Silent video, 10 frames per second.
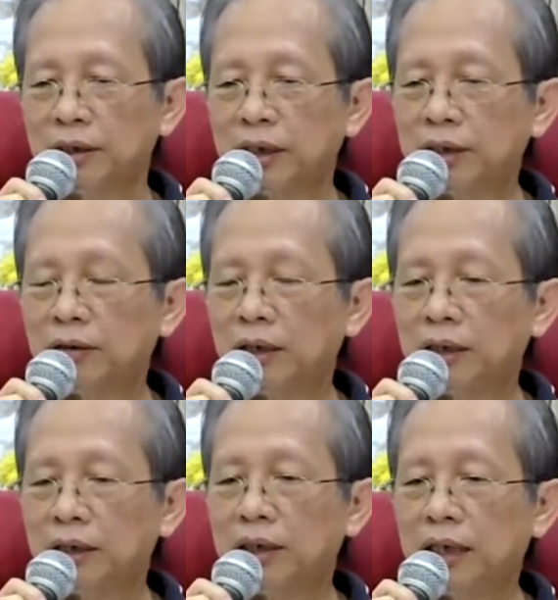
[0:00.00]
That's
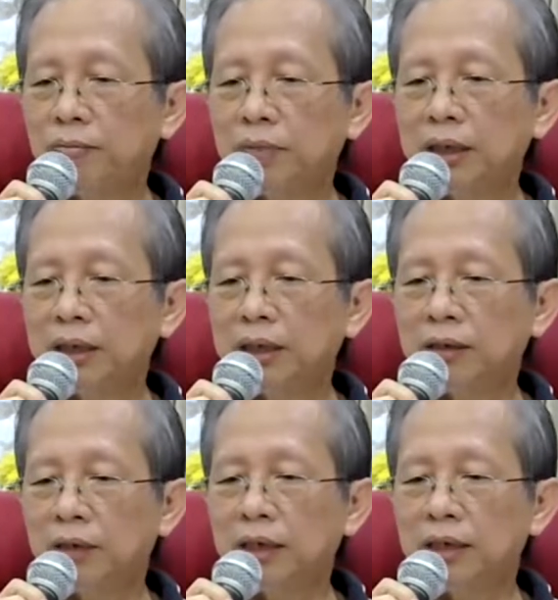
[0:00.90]
why
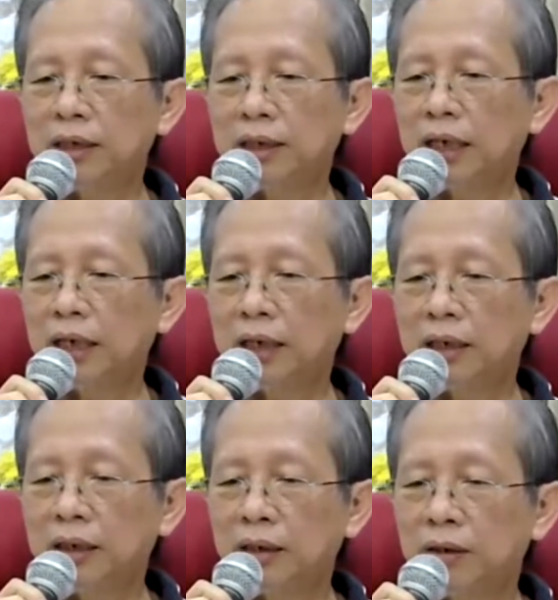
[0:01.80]
inability to
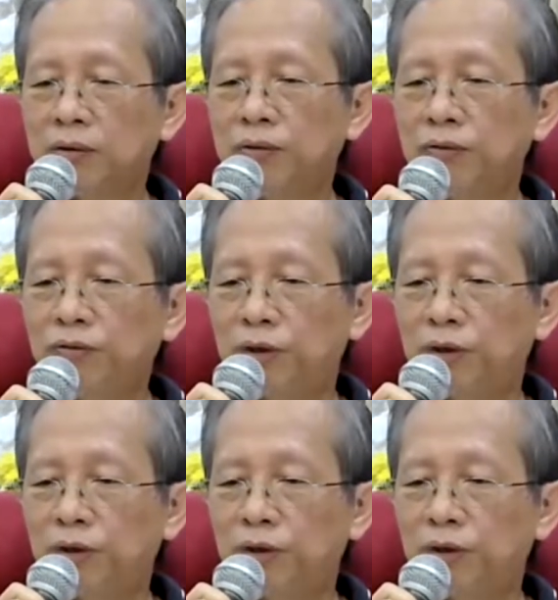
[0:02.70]
understand your own